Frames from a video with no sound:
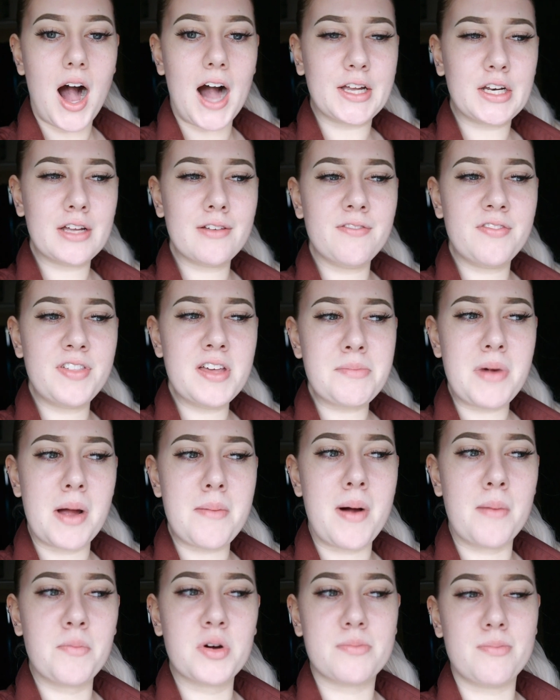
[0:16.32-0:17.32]
I don't think my
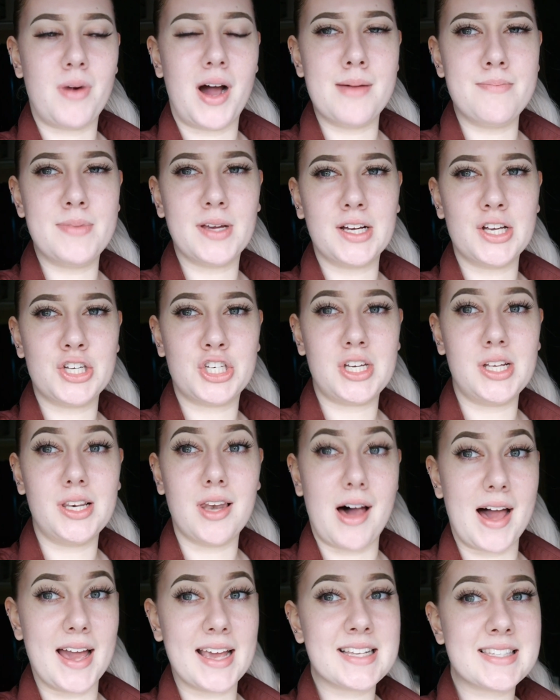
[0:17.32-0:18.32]
mum would mind because she
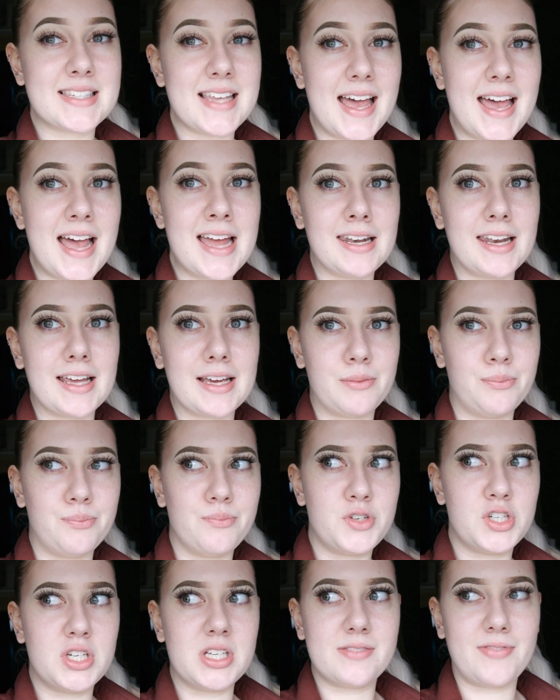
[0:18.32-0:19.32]
likes Ed, like
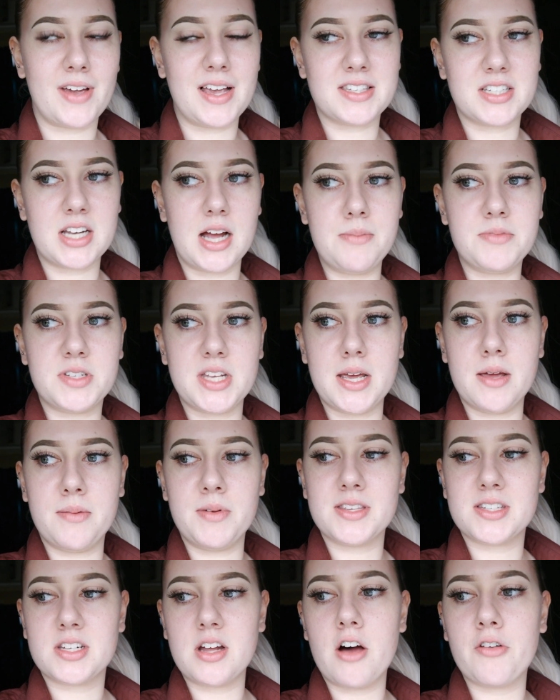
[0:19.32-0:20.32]
she's FaceTimed him
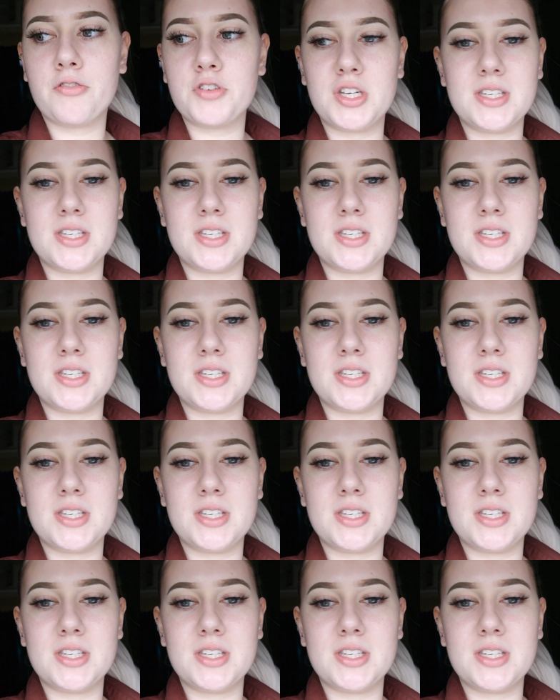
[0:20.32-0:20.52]
and stuff.